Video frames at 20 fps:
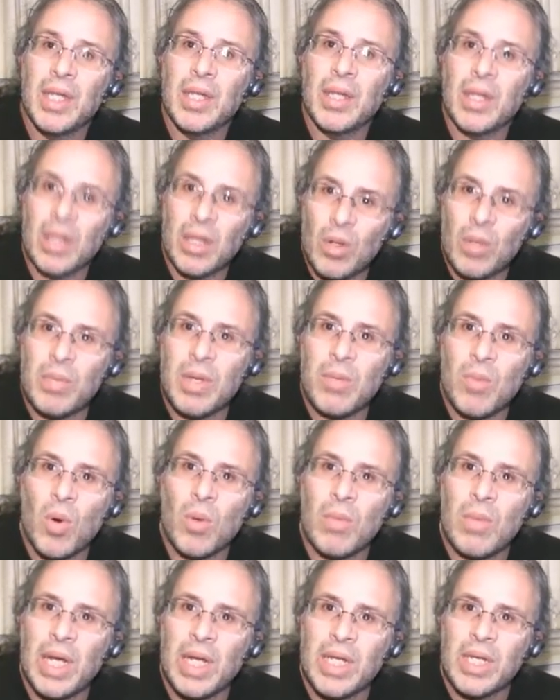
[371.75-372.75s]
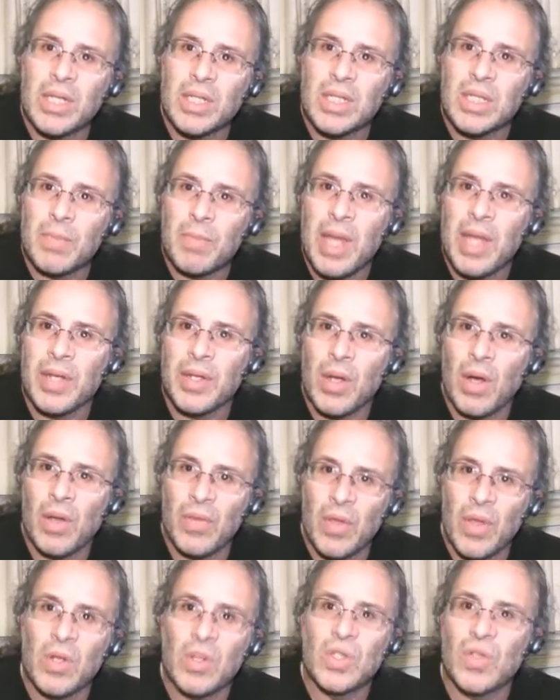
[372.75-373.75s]
a little bit more money is spent
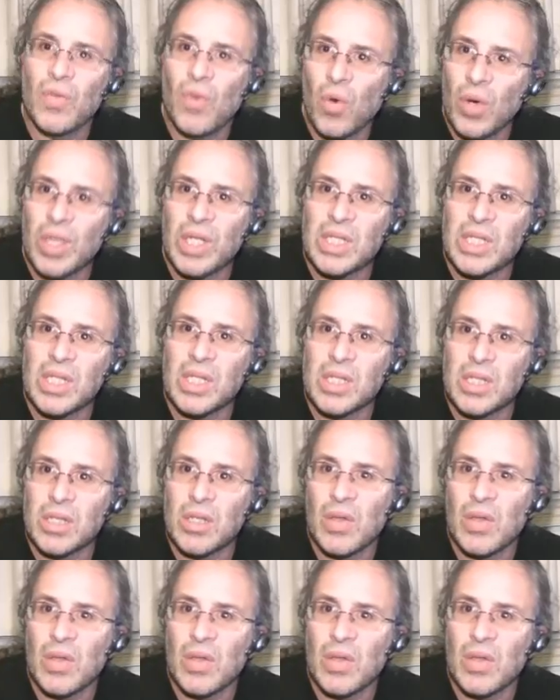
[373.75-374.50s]
on those voices,